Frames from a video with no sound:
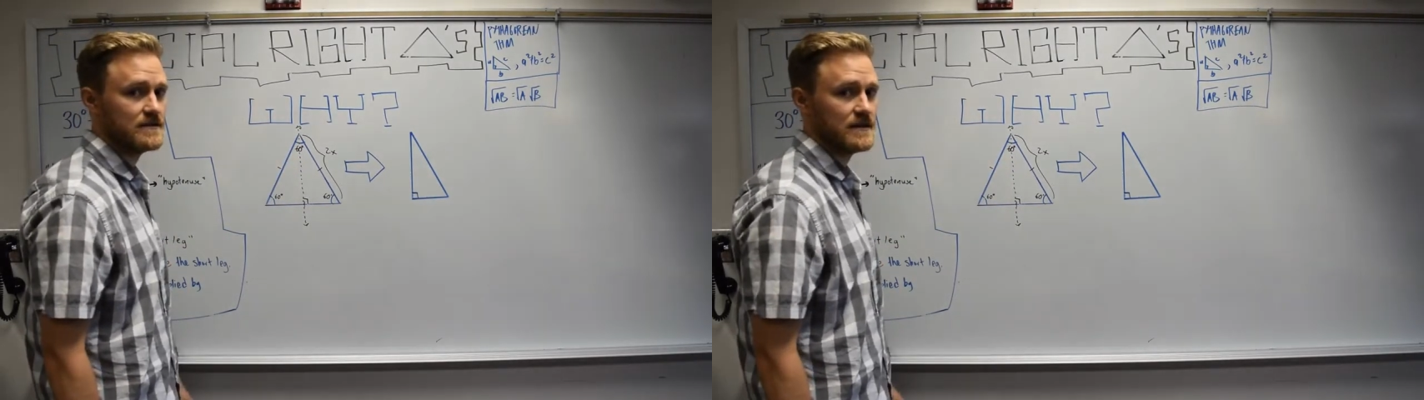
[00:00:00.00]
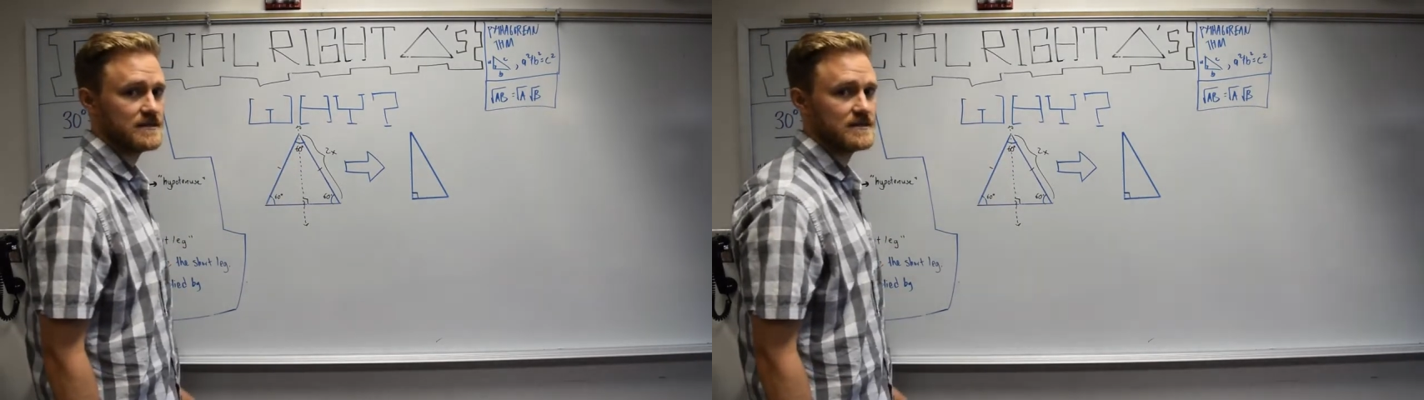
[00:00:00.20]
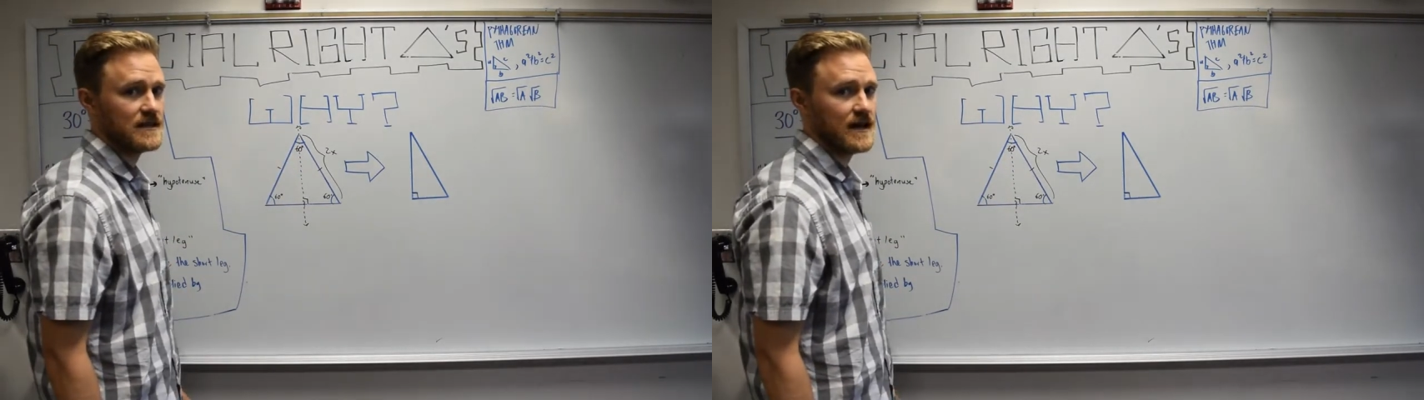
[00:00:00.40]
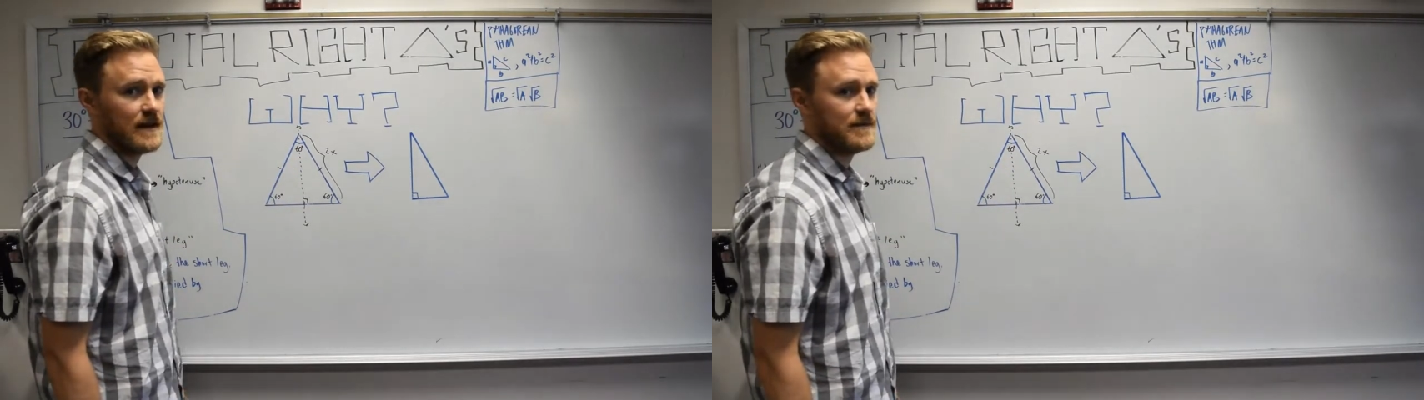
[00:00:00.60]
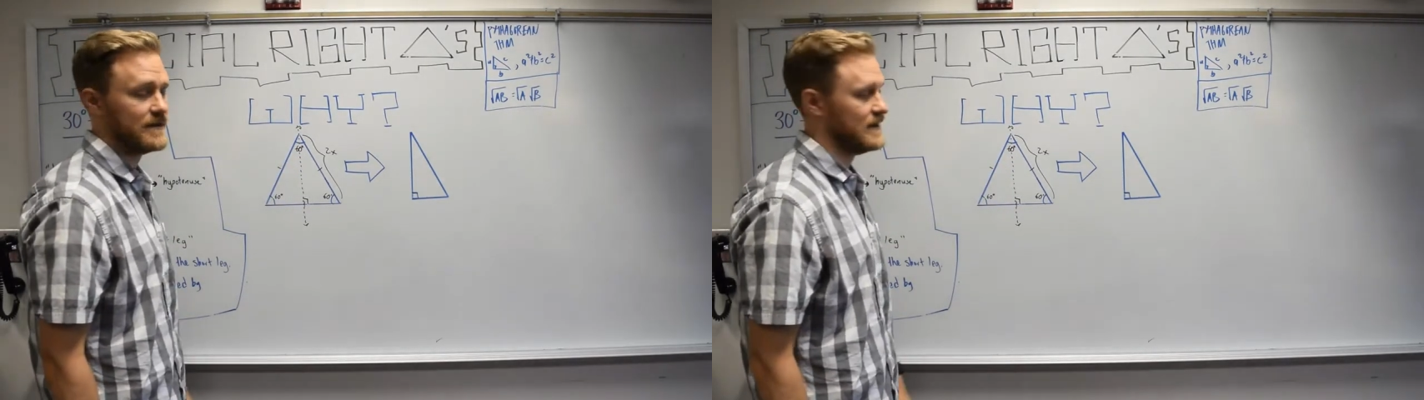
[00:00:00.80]
at the
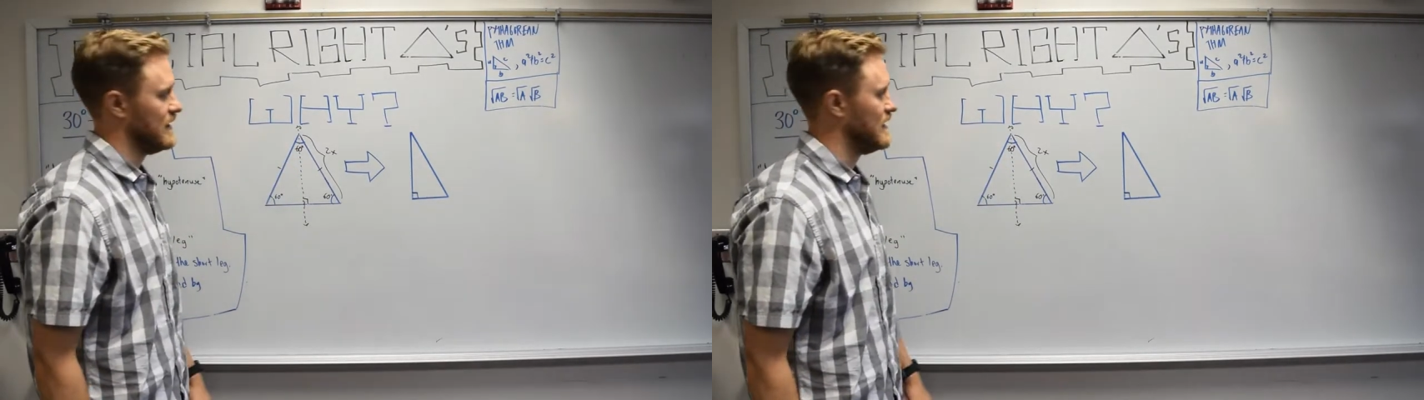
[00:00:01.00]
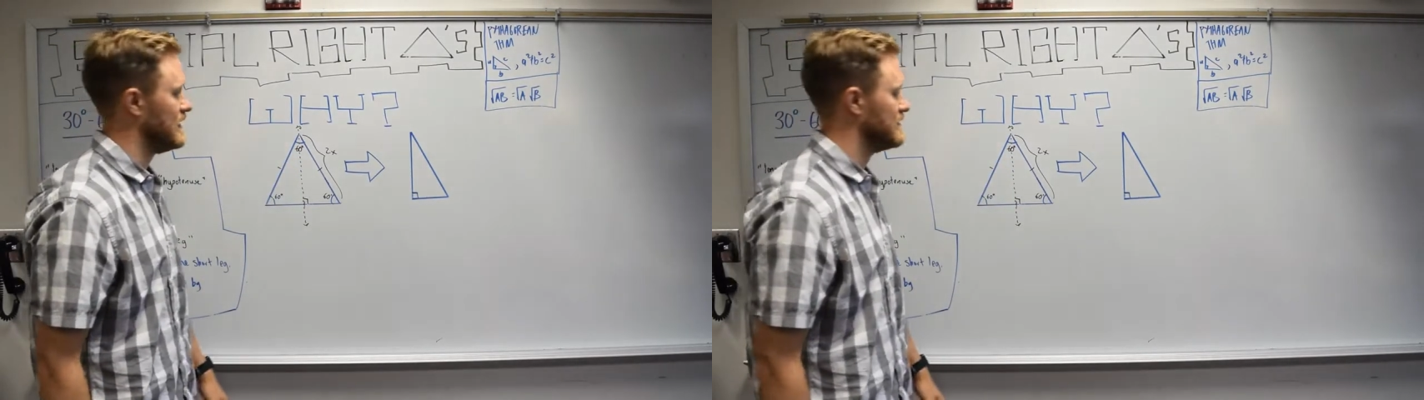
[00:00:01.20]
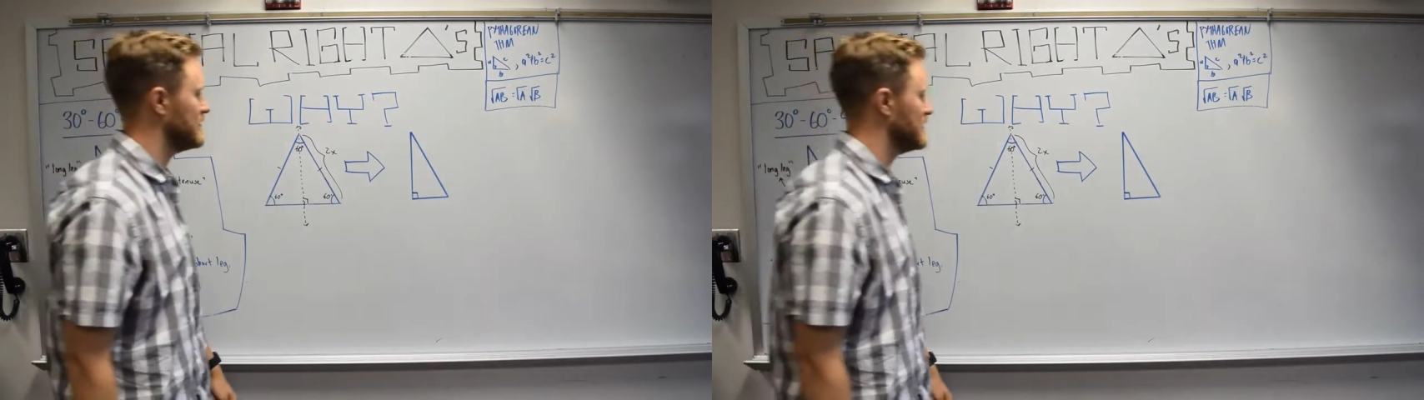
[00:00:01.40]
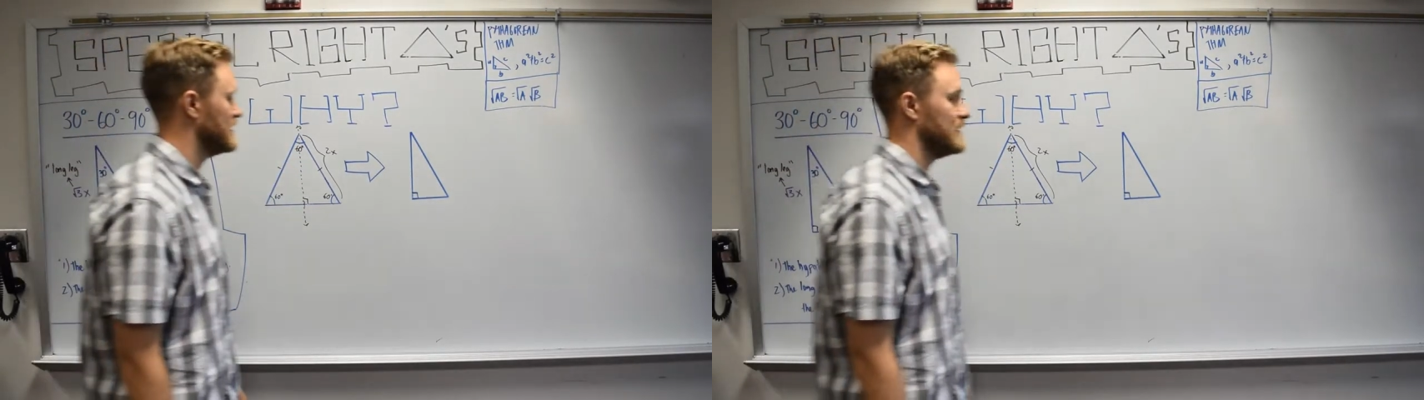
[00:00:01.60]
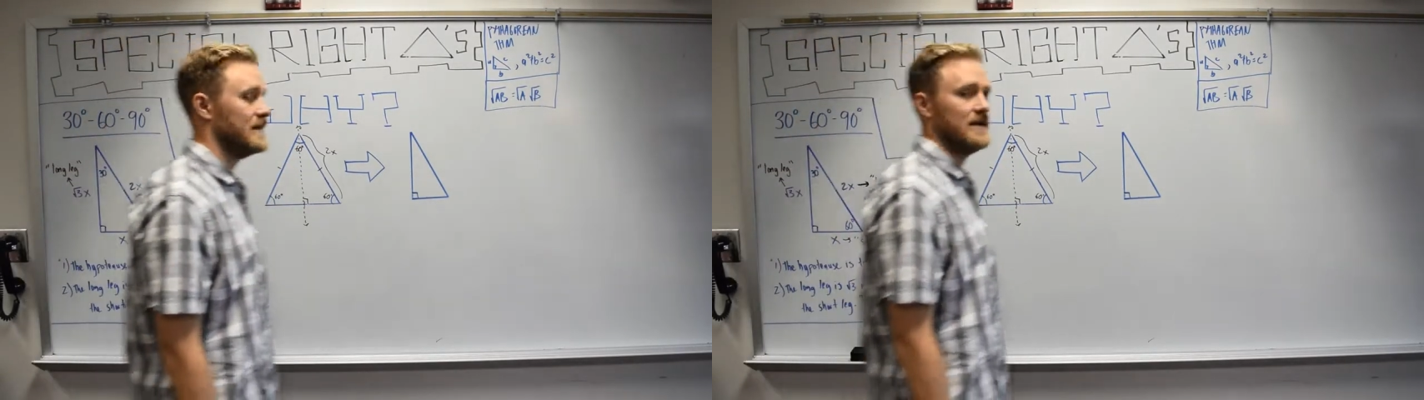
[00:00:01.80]
top in half.
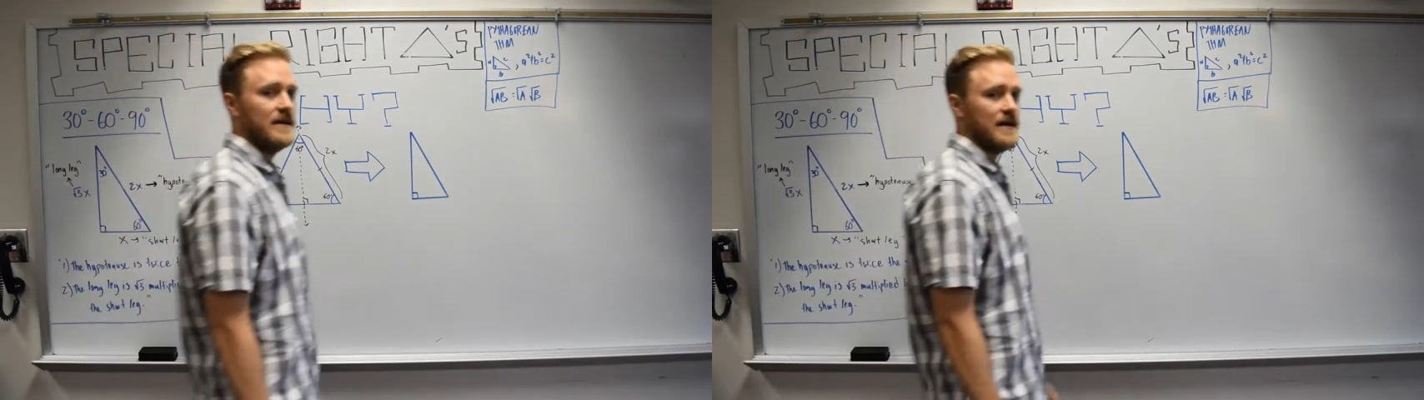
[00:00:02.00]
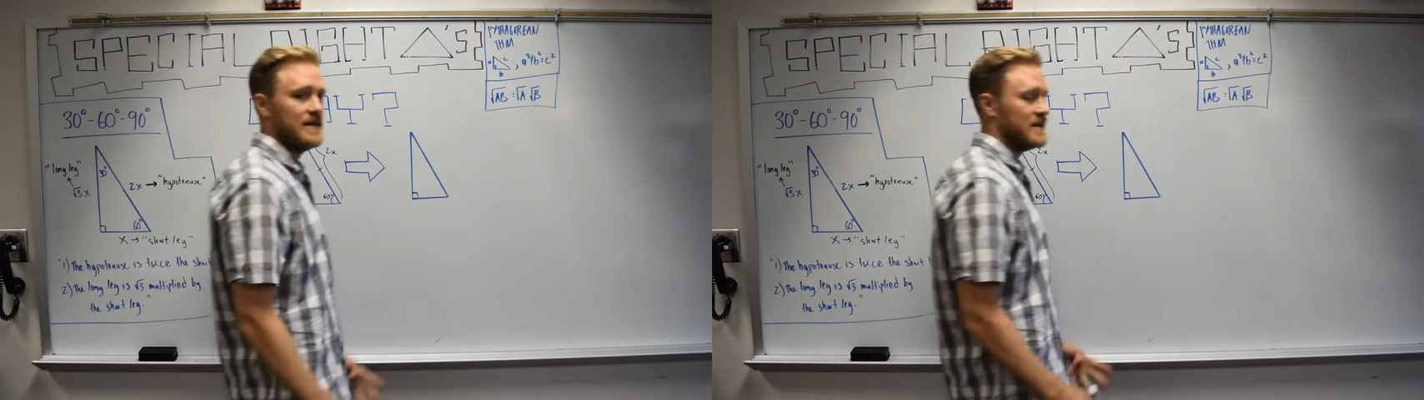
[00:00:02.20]
And